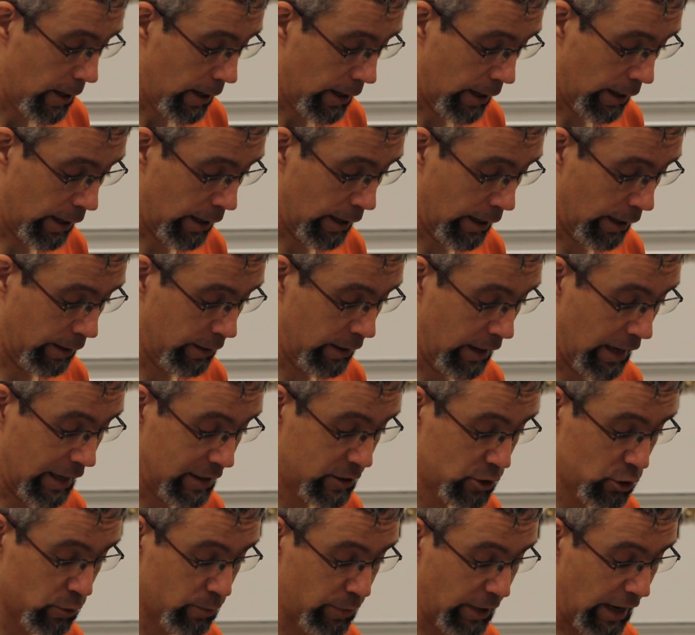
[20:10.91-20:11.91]
They
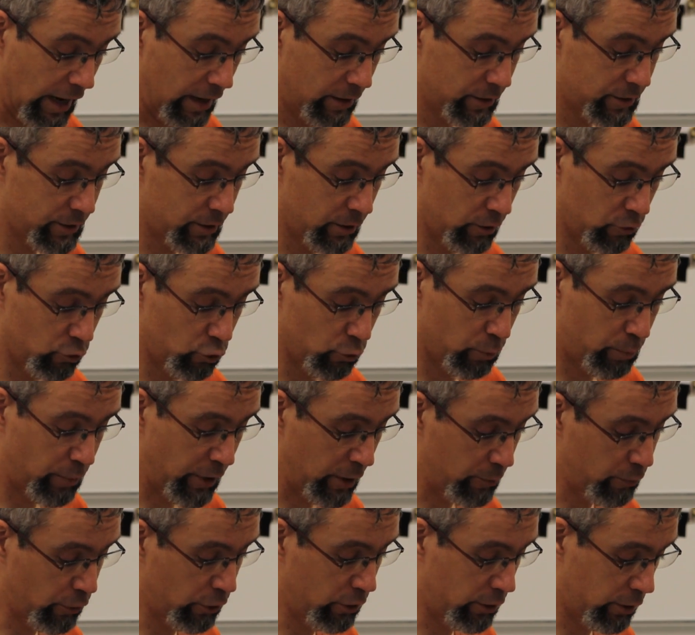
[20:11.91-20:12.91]
also branched into
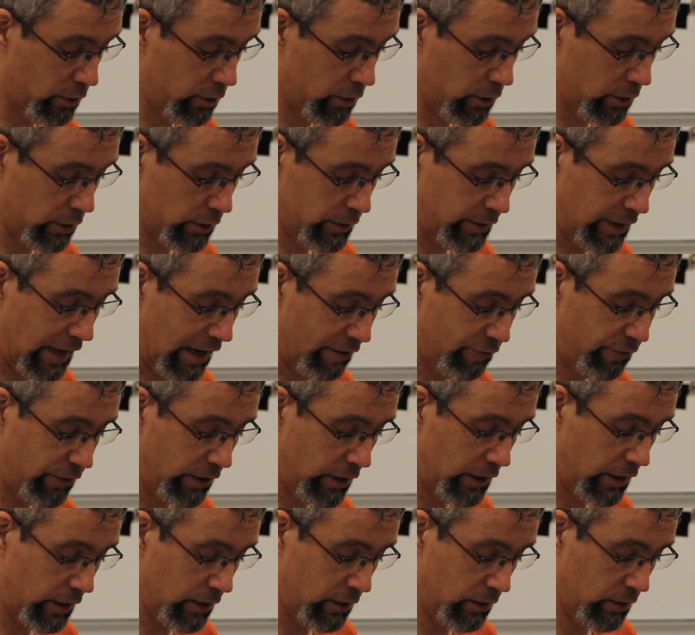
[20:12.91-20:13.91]
people
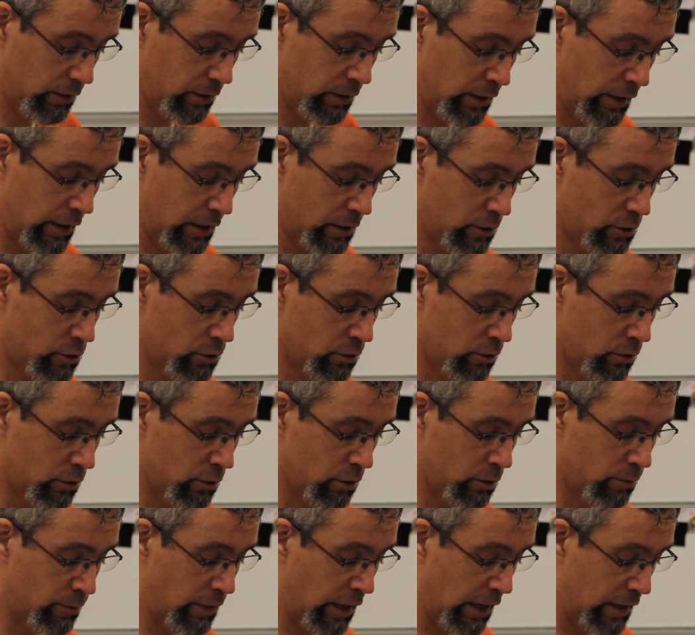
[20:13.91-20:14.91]
trafficking. They
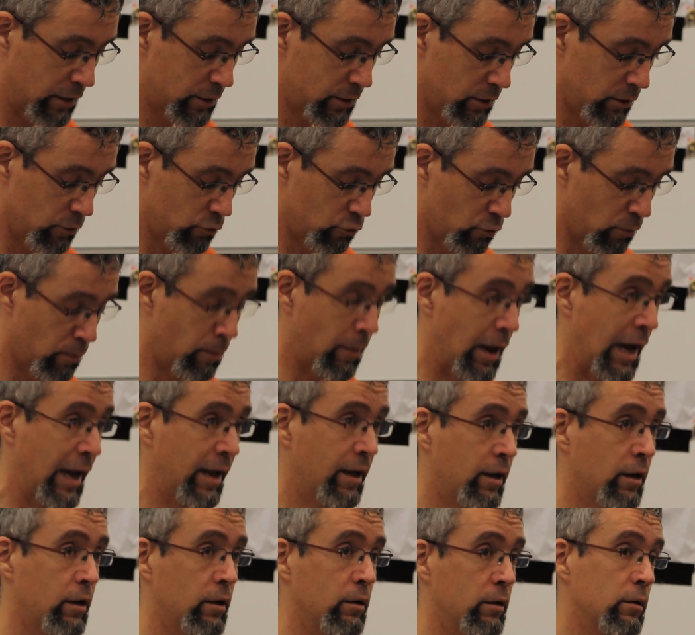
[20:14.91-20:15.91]
also branched into
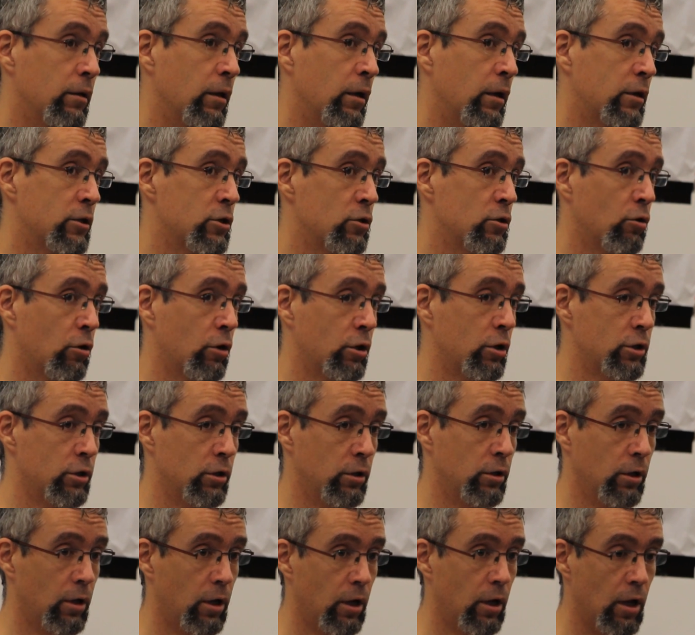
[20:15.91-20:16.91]
migrant
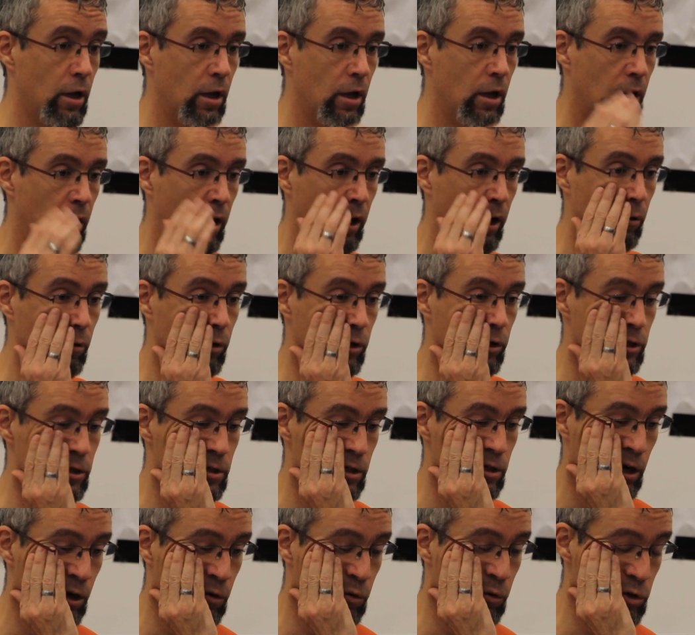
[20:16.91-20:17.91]
extortion. I
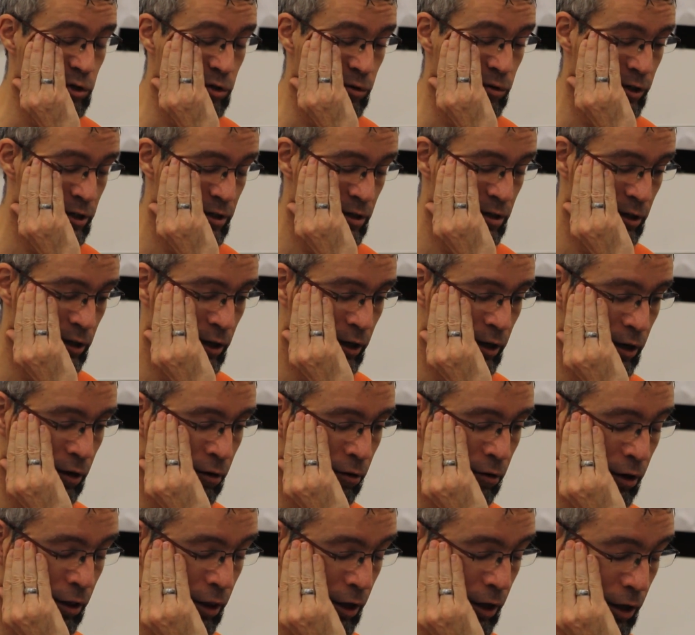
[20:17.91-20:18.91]
was recently
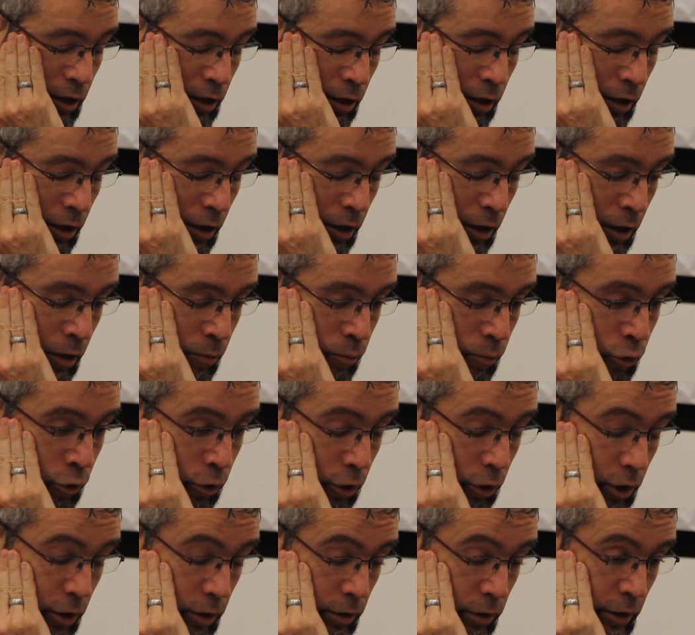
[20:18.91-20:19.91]
reading a
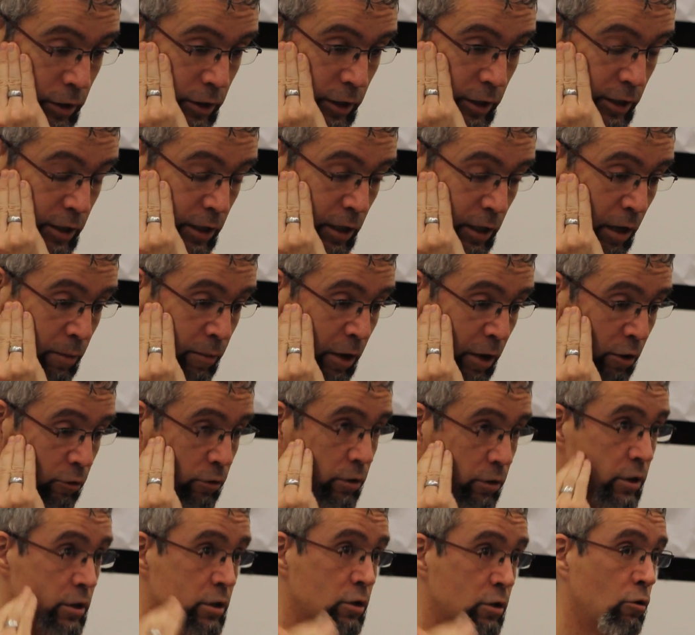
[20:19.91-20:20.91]
book that just came
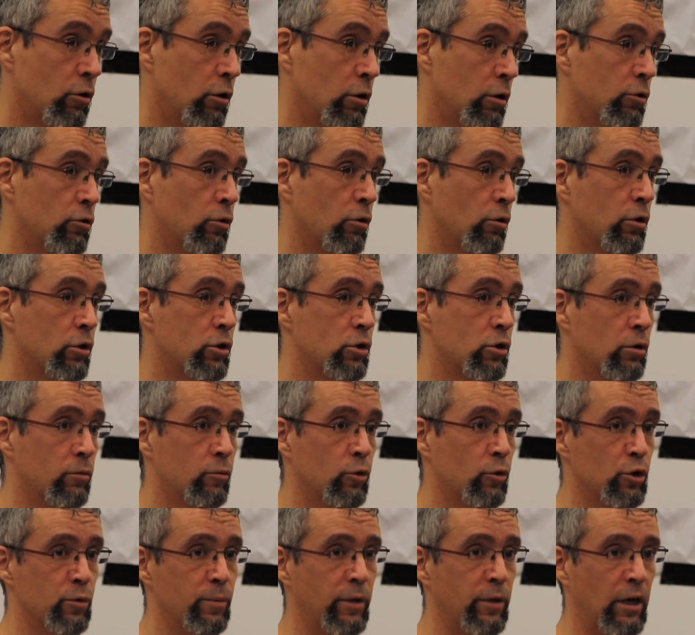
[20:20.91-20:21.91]
out. It's called Todos
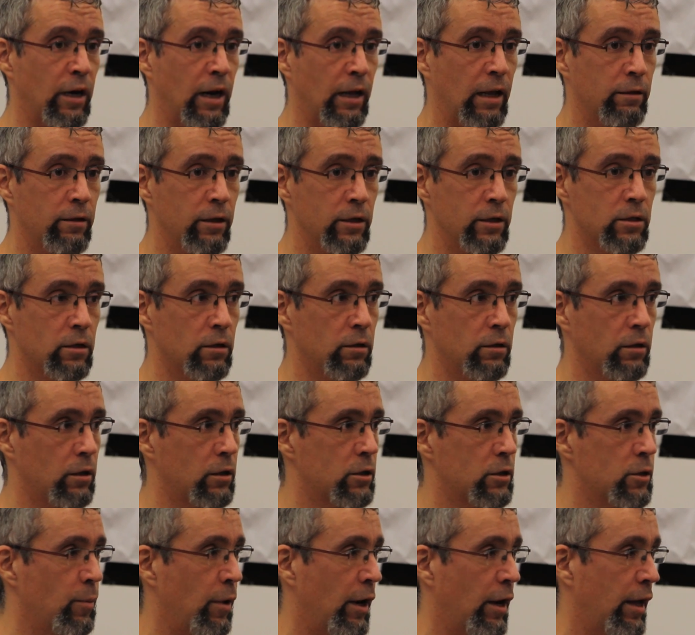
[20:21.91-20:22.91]
Somos Migrantes, and it
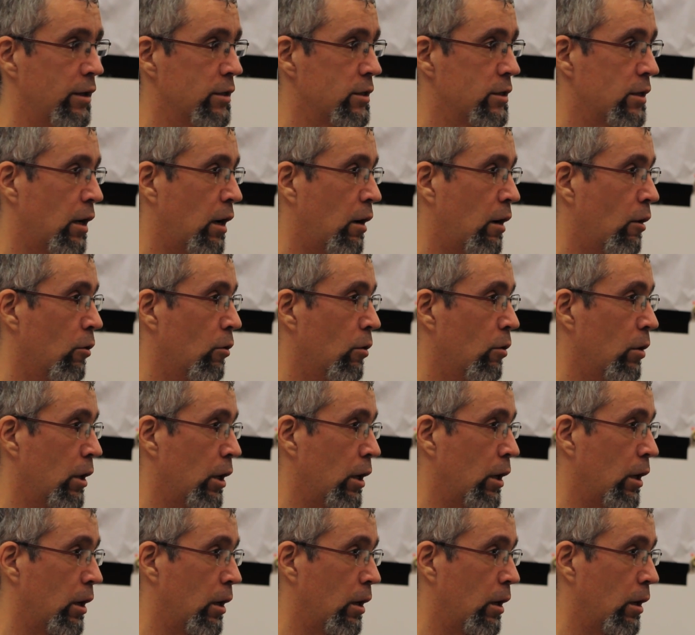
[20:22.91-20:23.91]
explains
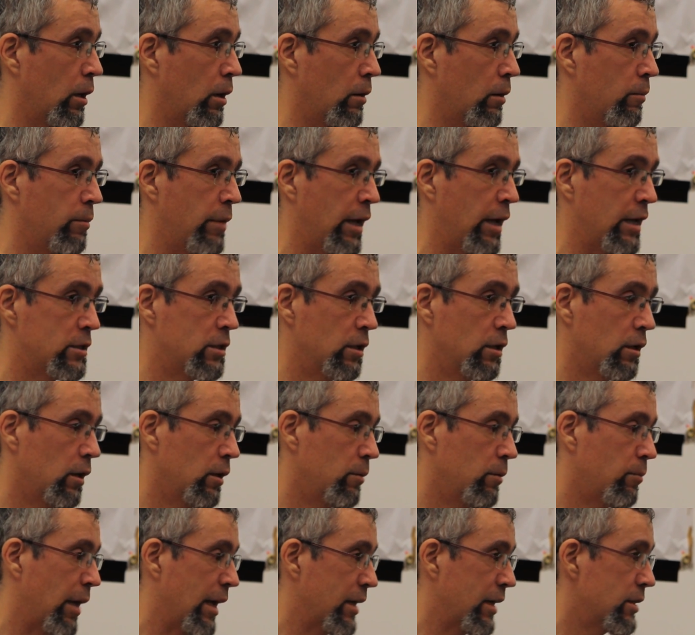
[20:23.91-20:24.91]
how
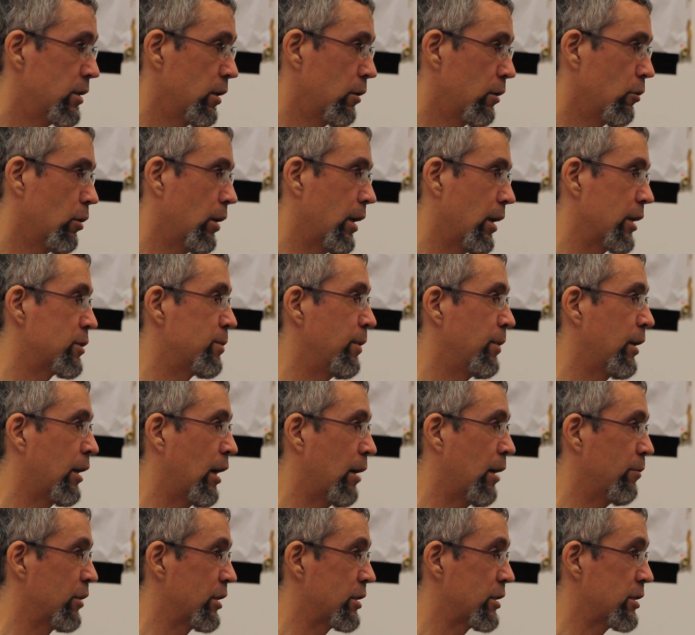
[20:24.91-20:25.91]
basically Mexico has
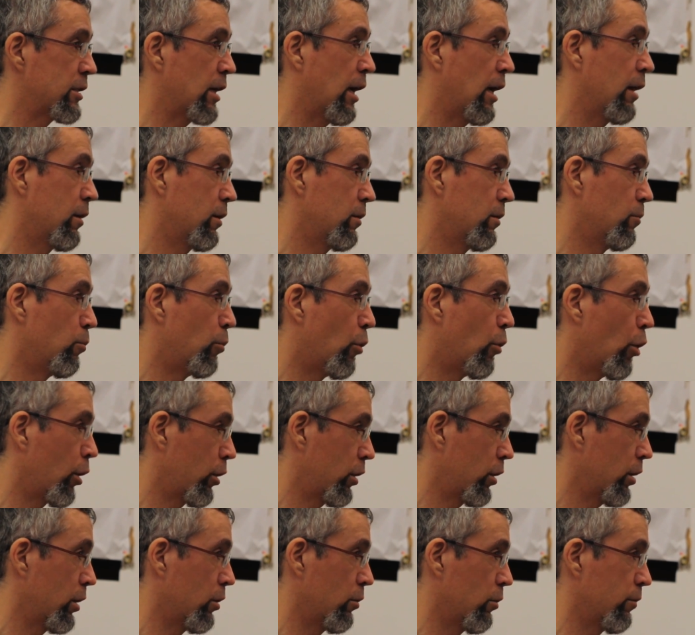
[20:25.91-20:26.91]
become the southern
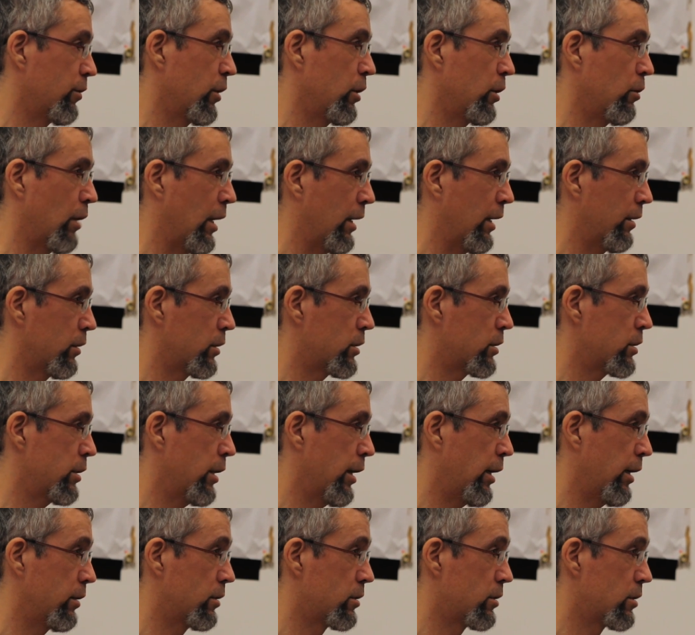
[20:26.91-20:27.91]
border of the United
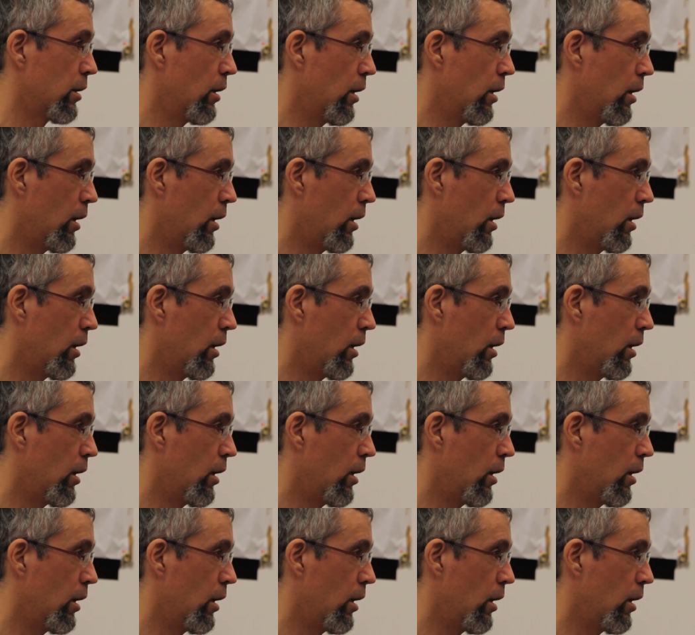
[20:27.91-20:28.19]
States.